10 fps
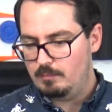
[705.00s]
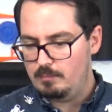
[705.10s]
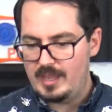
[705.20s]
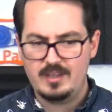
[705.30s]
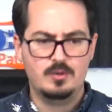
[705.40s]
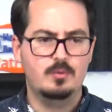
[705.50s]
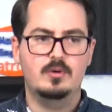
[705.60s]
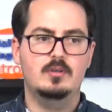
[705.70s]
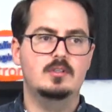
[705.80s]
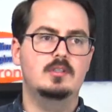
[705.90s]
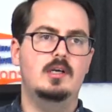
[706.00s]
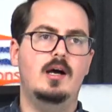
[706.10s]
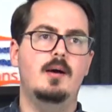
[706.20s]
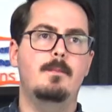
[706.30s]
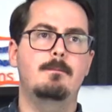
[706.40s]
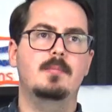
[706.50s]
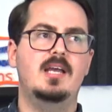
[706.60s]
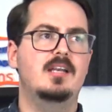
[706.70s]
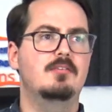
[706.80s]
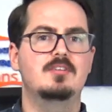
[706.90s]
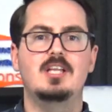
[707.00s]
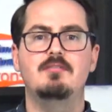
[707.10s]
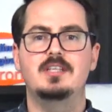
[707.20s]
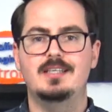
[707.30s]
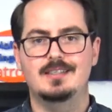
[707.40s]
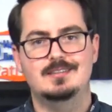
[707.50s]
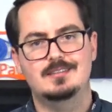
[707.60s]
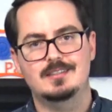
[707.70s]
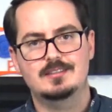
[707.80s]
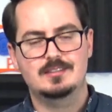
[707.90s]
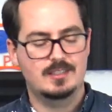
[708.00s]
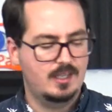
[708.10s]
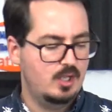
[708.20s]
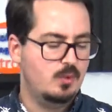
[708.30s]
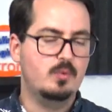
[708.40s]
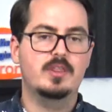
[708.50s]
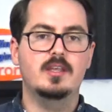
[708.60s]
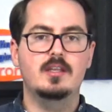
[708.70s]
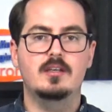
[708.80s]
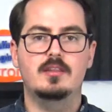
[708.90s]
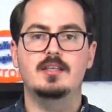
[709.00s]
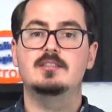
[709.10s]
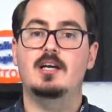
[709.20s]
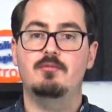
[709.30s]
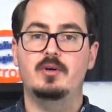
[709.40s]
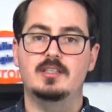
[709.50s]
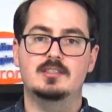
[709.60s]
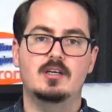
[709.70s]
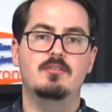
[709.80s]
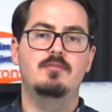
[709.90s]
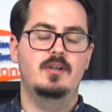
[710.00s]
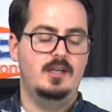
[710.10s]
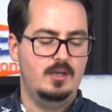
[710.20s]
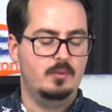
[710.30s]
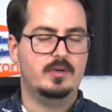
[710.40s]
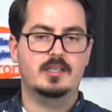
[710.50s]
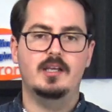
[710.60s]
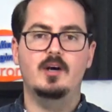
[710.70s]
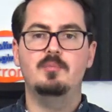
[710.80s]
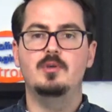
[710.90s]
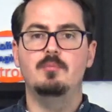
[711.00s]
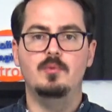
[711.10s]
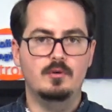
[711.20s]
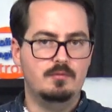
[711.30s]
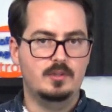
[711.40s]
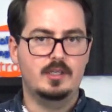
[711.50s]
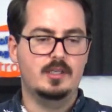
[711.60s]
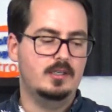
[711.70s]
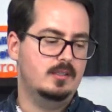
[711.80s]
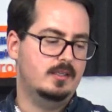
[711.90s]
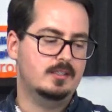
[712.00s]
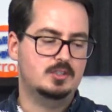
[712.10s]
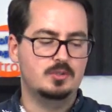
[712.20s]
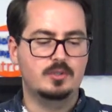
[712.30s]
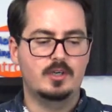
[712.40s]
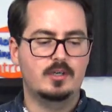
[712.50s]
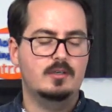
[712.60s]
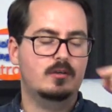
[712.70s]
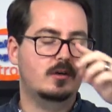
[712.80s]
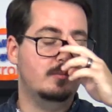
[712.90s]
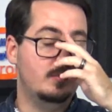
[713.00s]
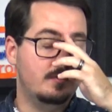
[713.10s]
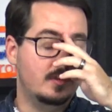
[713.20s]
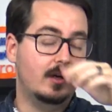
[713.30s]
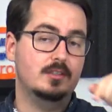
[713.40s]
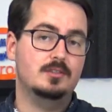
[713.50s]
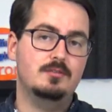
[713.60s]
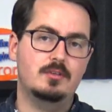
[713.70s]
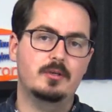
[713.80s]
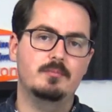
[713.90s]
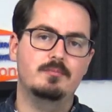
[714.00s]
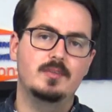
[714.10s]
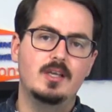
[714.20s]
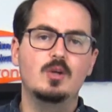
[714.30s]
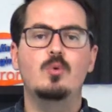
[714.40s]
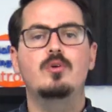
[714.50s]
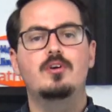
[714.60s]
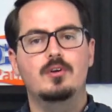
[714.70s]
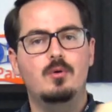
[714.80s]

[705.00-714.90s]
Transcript: manual um, kind of leveling assist within the software itself where it can help you move the extruder or move the nozzle from corner to